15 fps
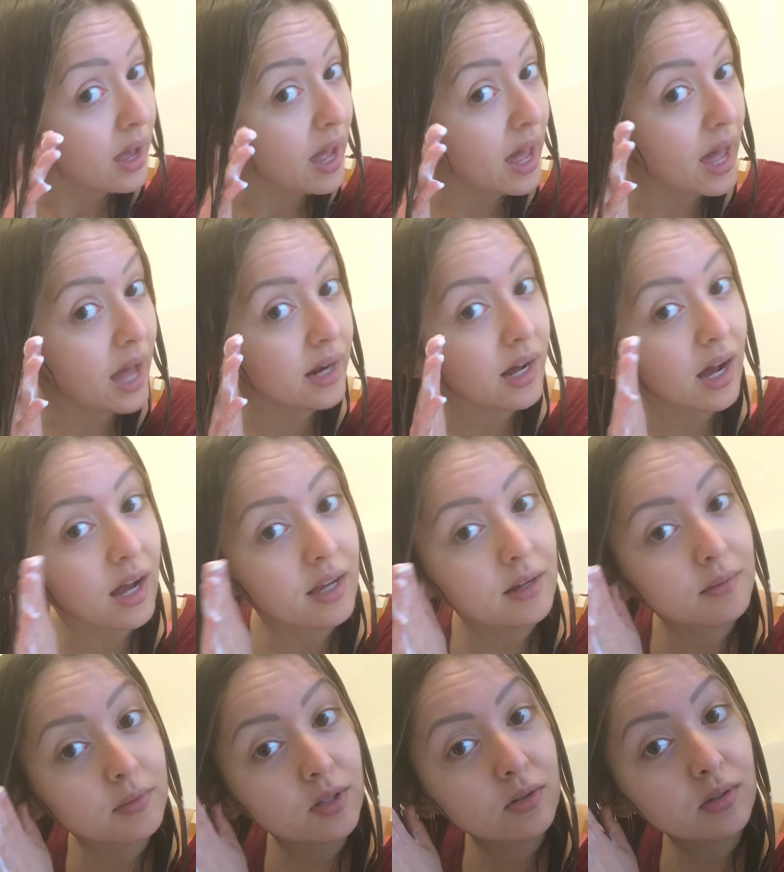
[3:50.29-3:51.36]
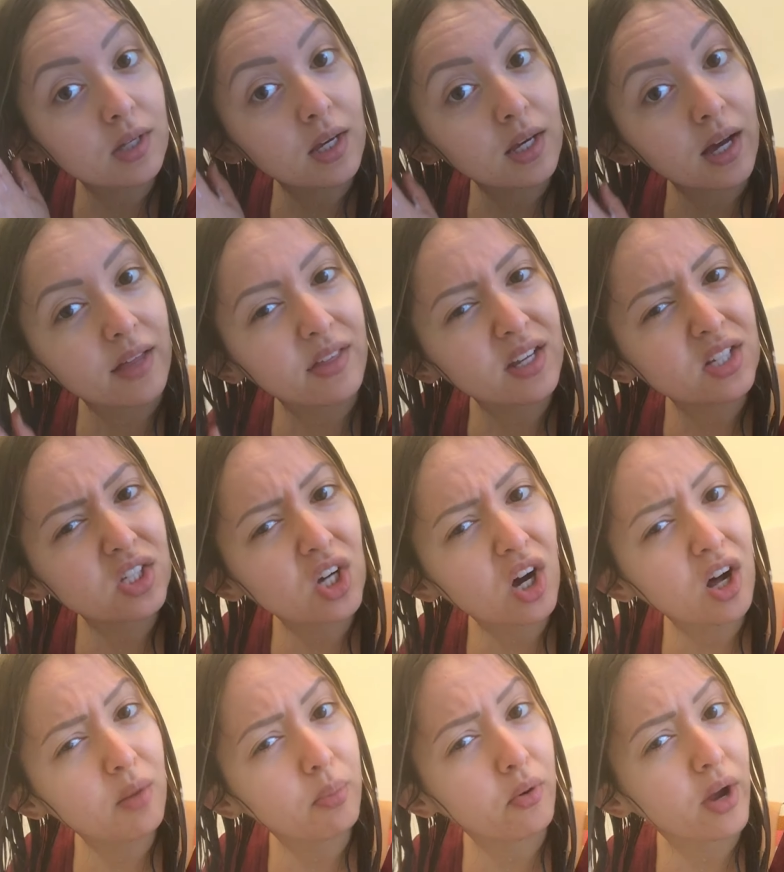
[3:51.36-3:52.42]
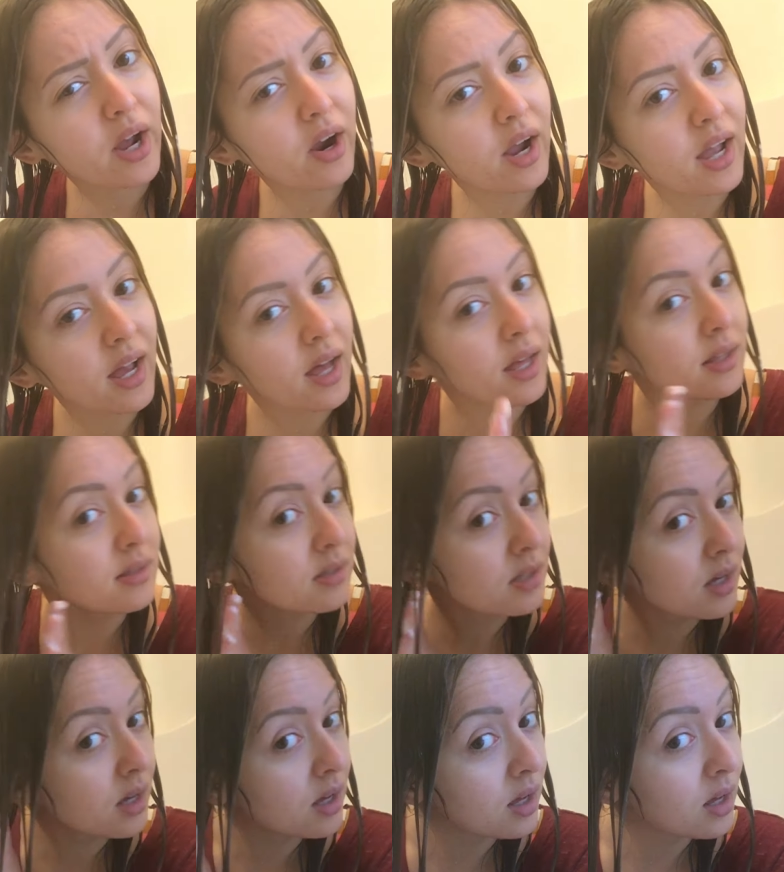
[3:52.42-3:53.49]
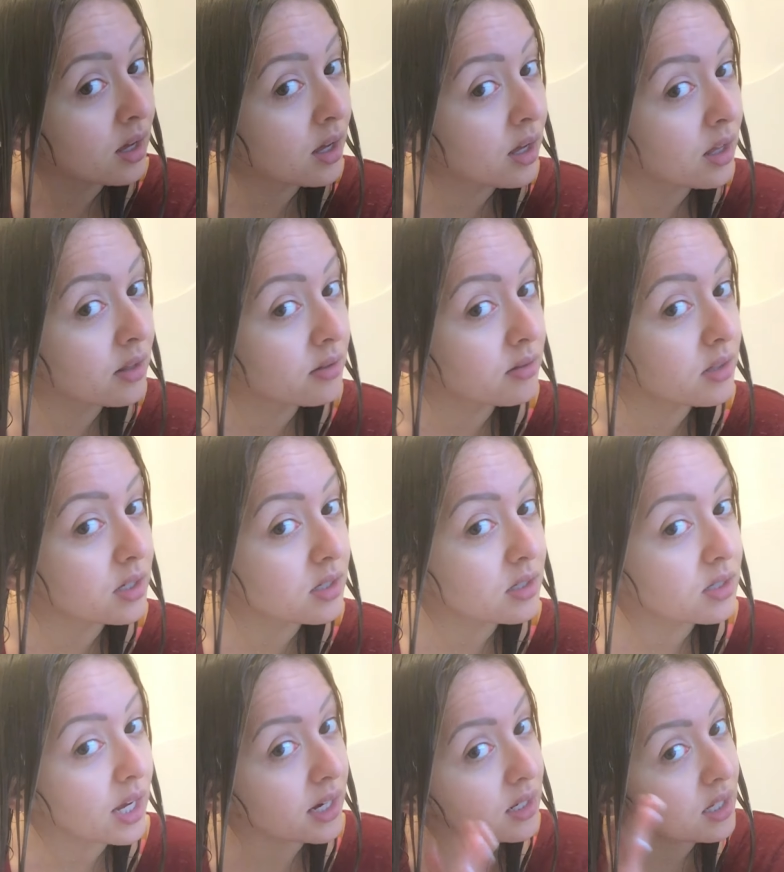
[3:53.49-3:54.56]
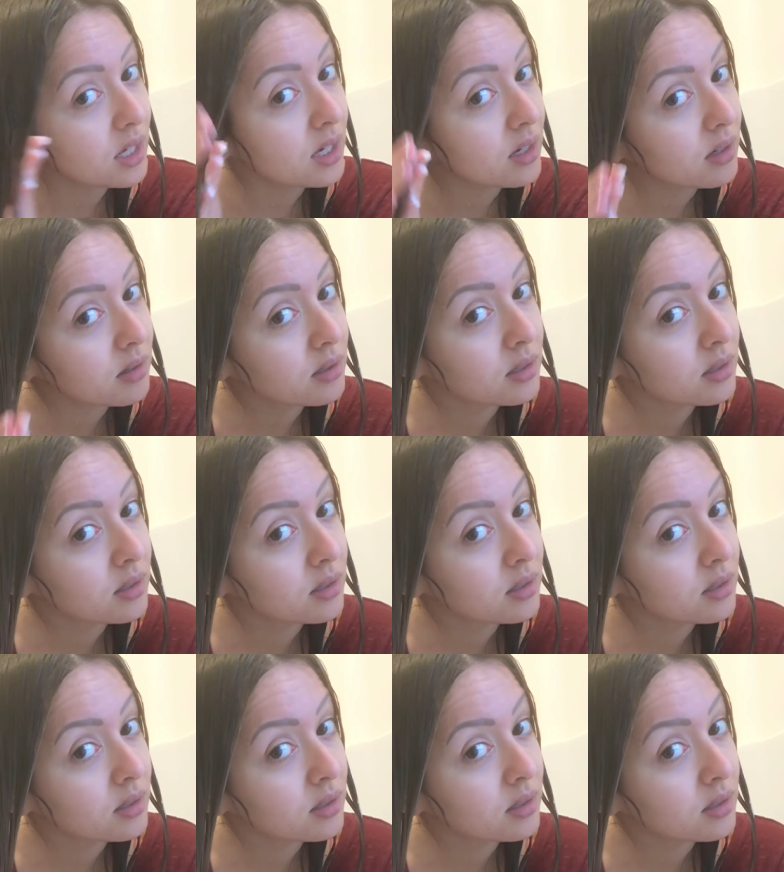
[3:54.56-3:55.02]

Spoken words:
And I am using, I think it's called prayer hands, this technique.